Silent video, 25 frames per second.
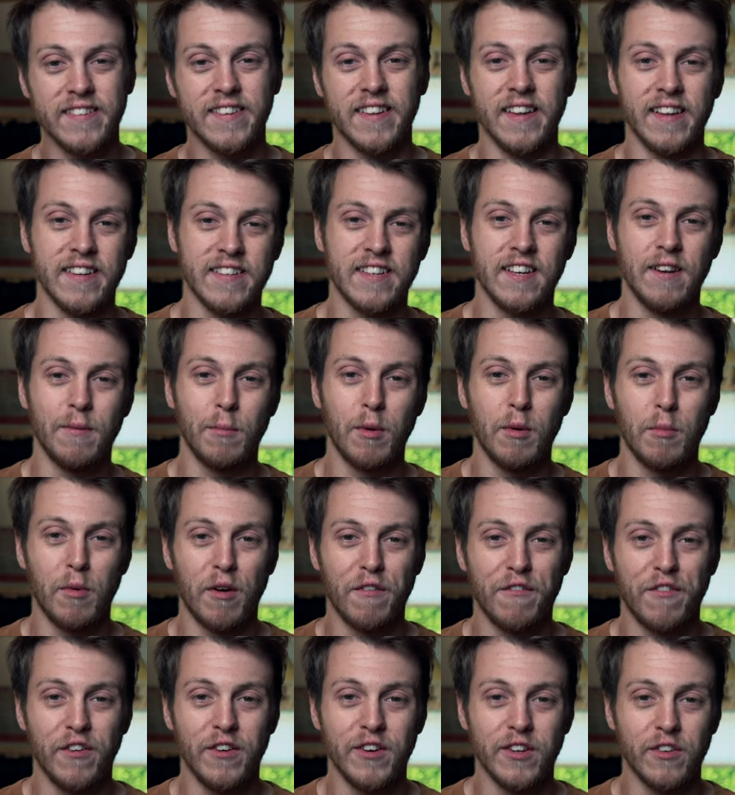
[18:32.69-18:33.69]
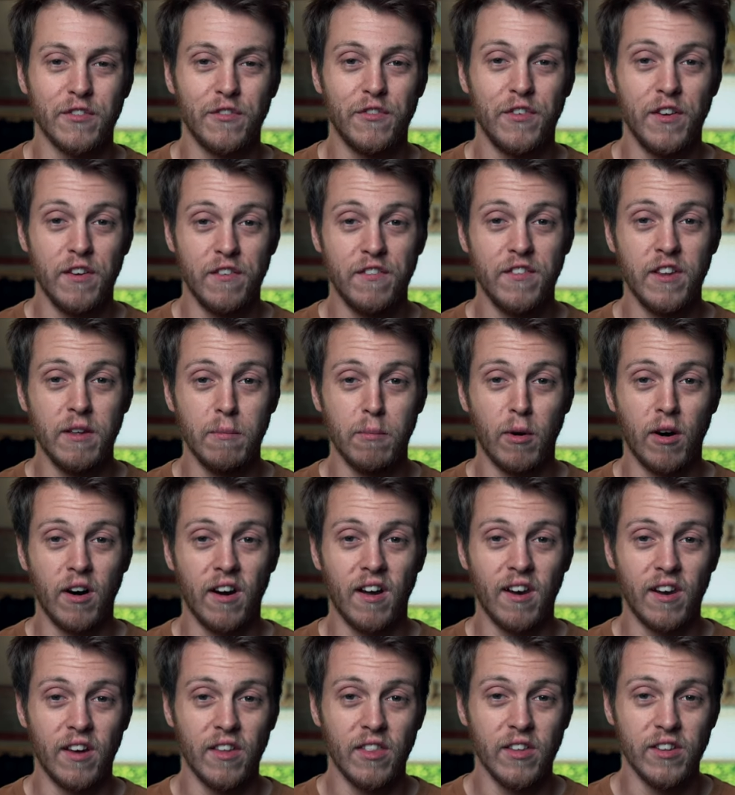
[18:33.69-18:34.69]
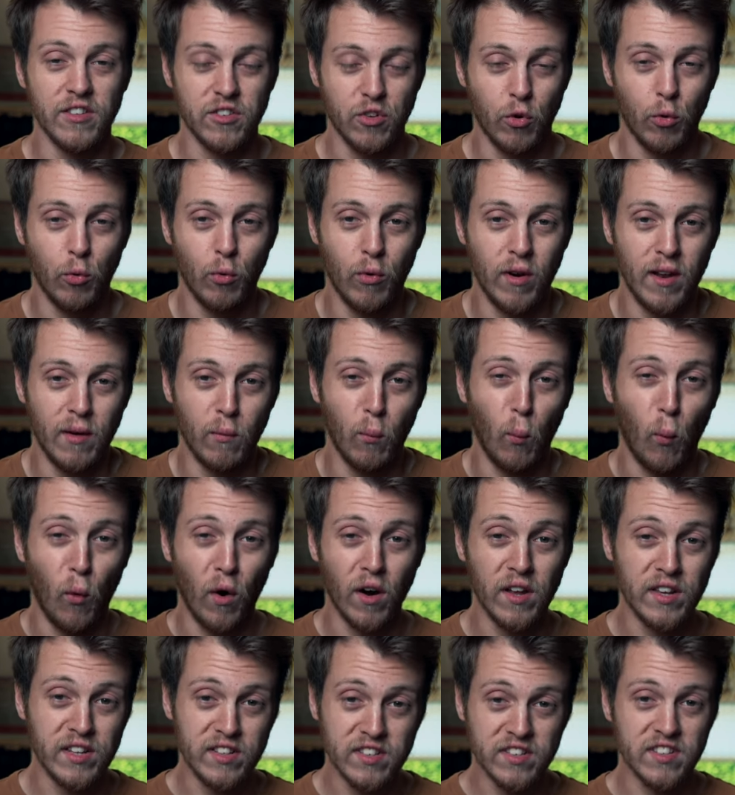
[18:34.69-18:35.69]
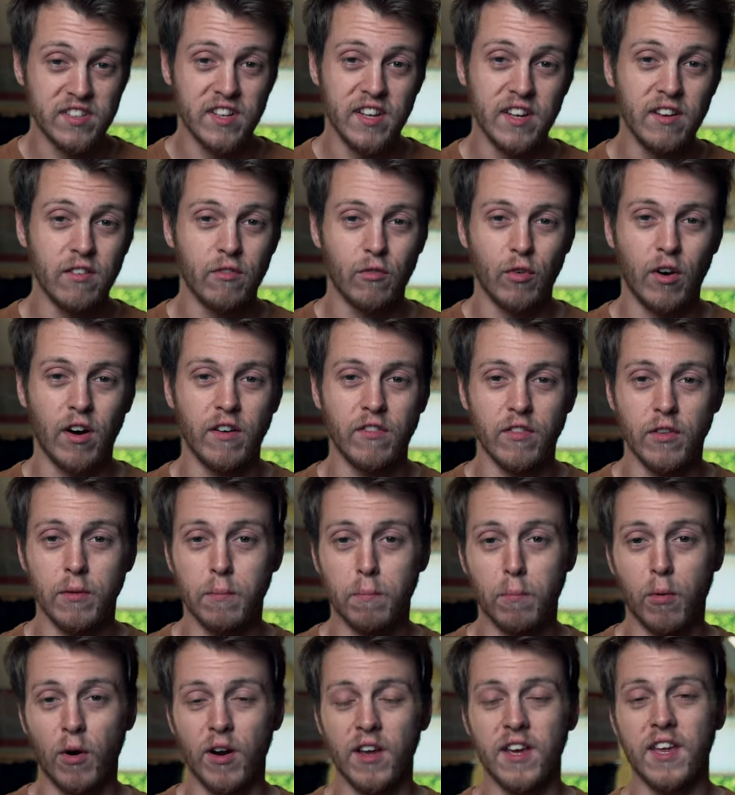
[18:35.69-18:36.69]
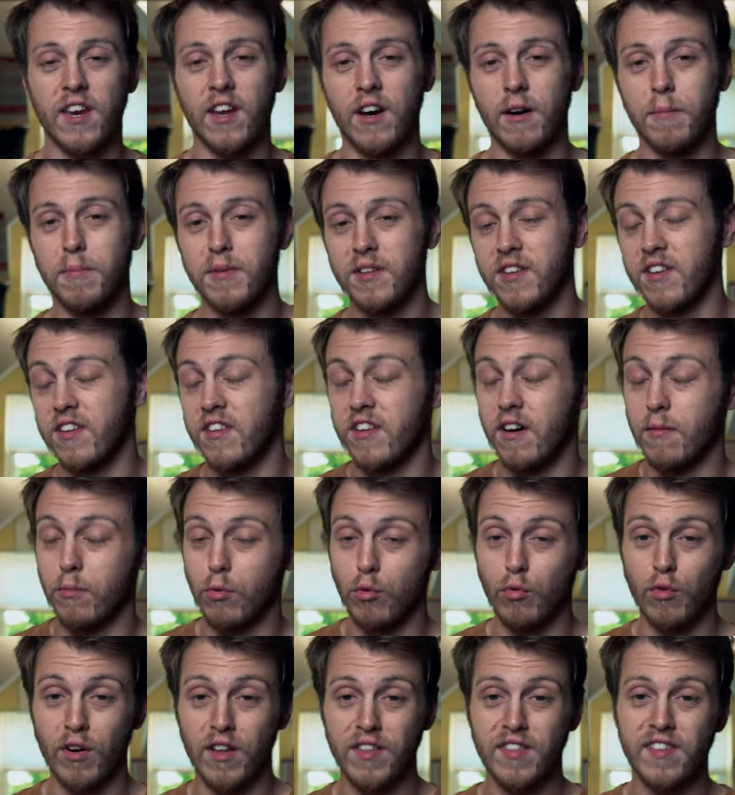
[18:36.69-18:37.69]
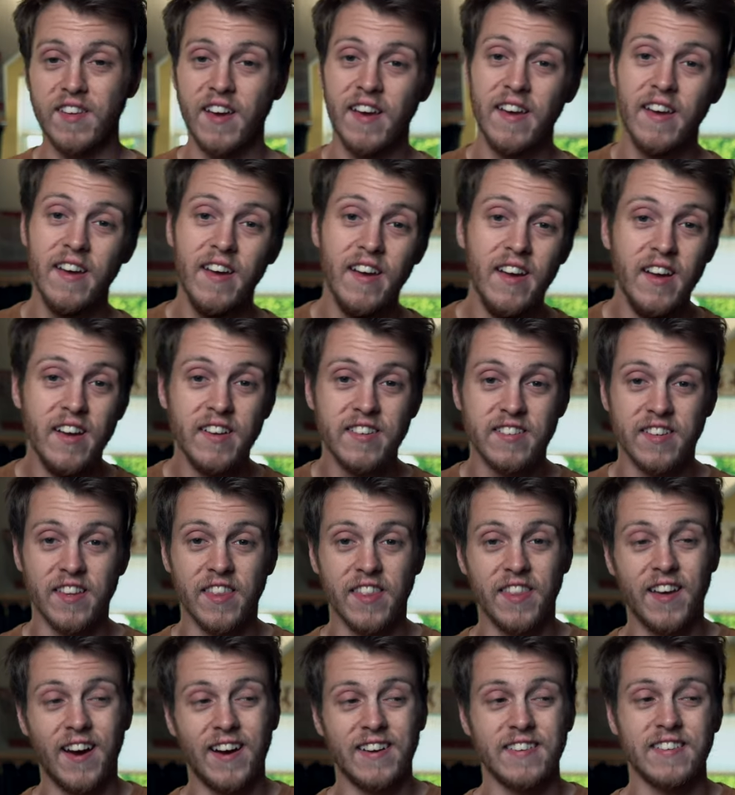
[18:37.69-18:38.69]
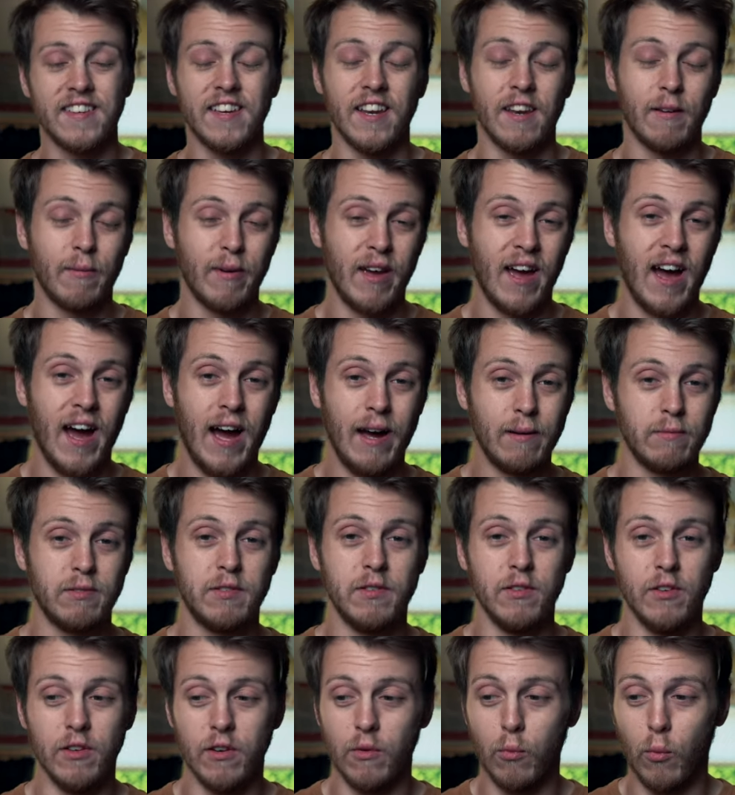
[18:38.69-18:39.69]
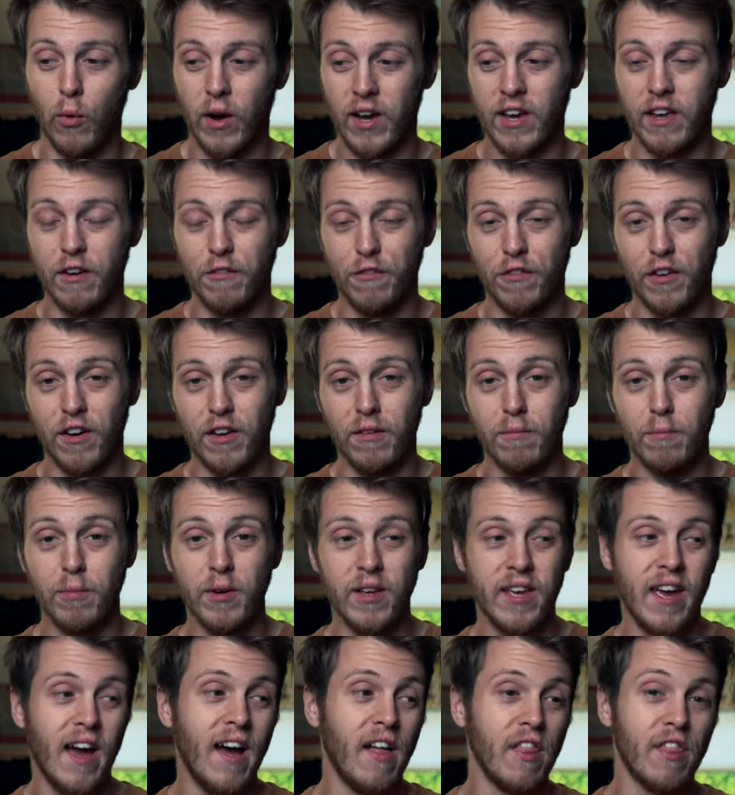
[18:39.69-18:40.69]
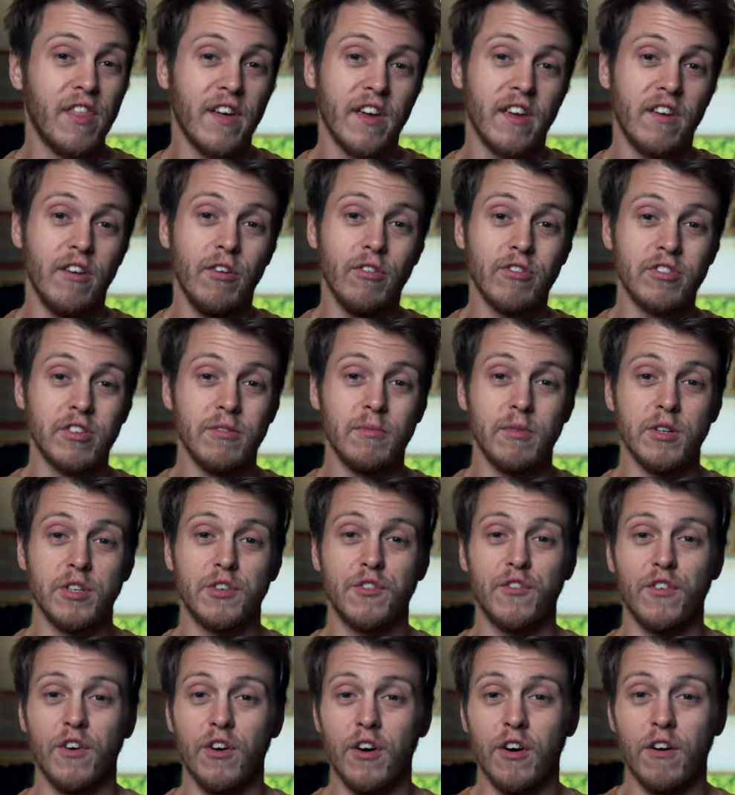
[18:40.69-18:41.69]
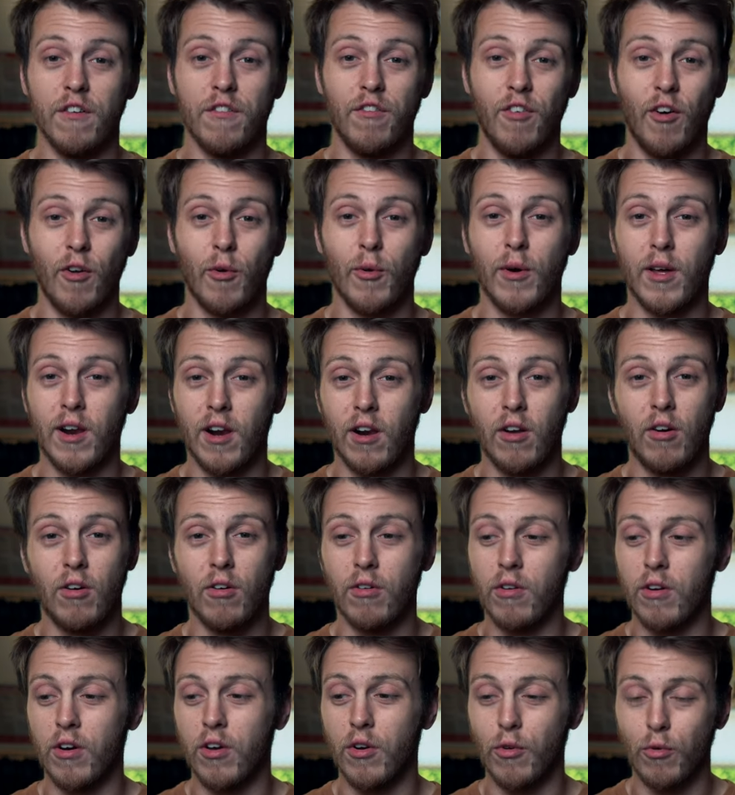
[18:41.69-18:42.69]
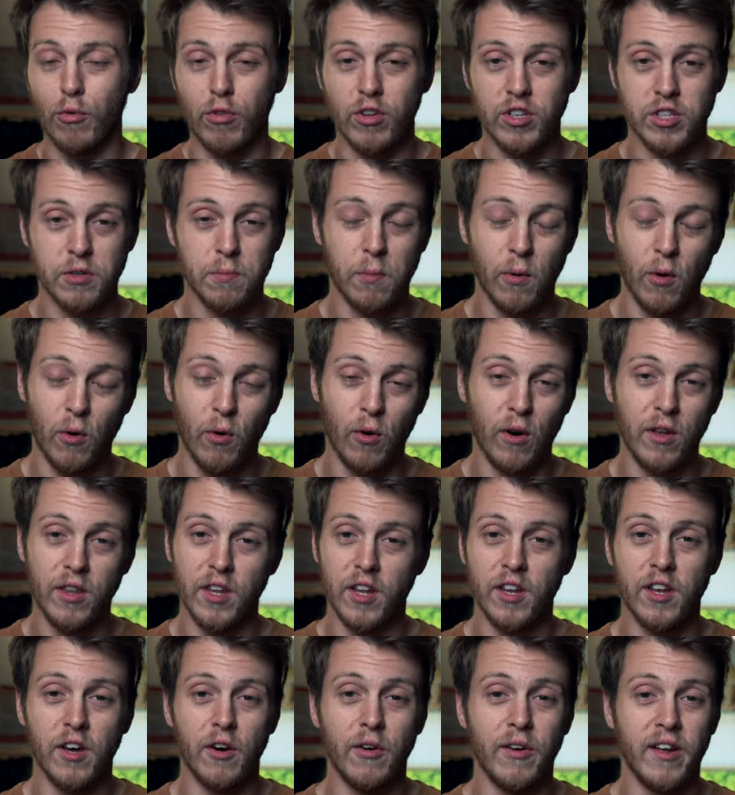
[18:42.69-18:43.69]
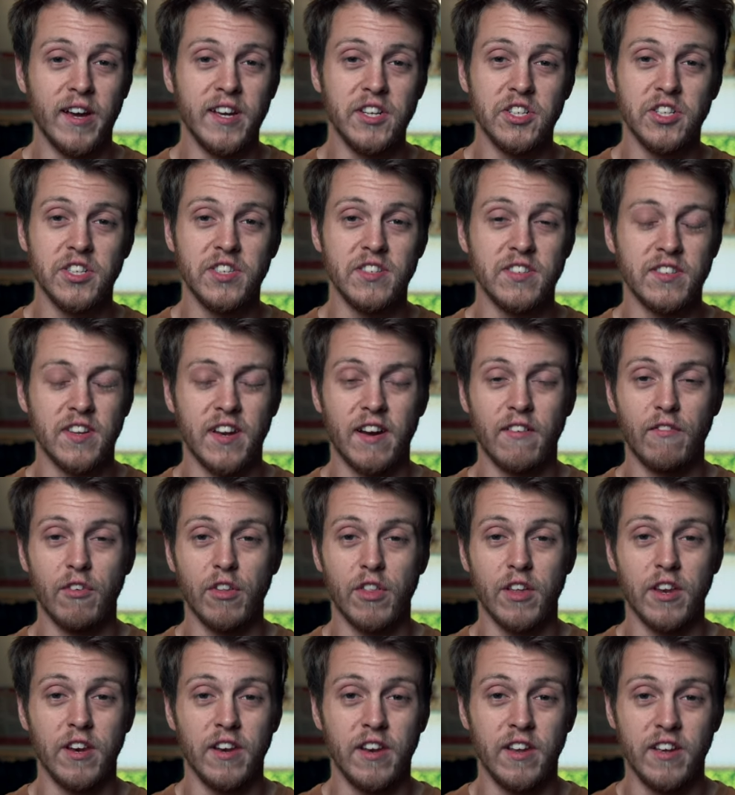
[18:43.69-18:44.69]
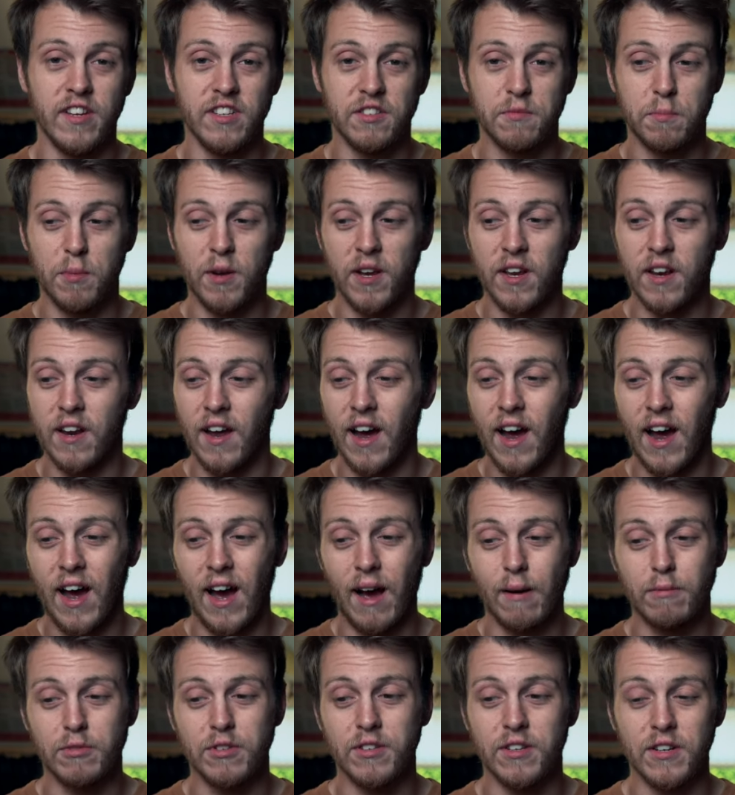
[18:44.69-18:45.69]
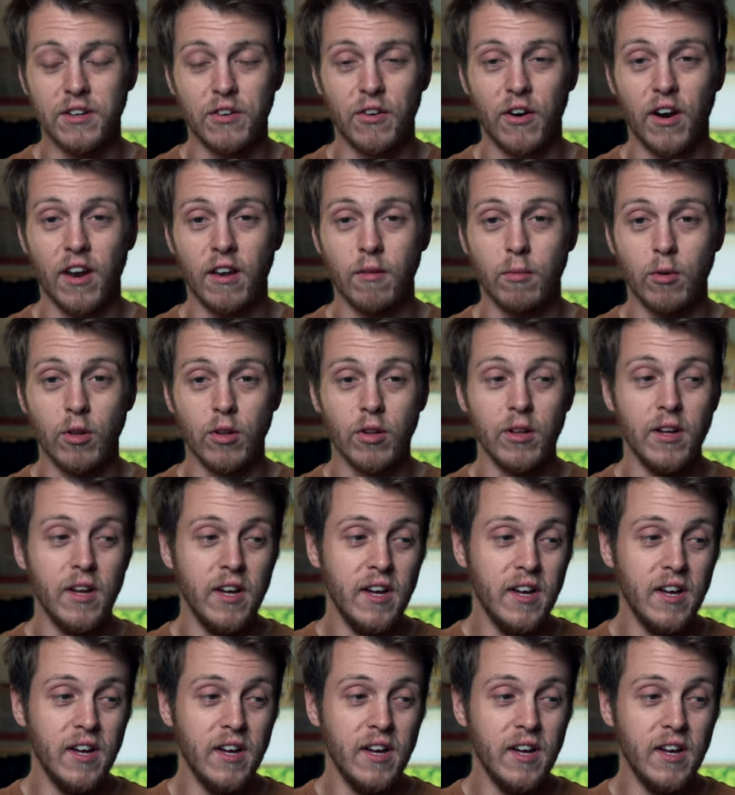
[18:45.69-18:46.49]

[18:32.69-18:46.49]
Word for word: So that's going to be my first 50 miler that's all in one stint rather than breaking it up into double run day. So that's going to be absolutely wicked fun. But yeah, thank you so much for following along and all the support and the donations and everything. It's been absolutely incredible.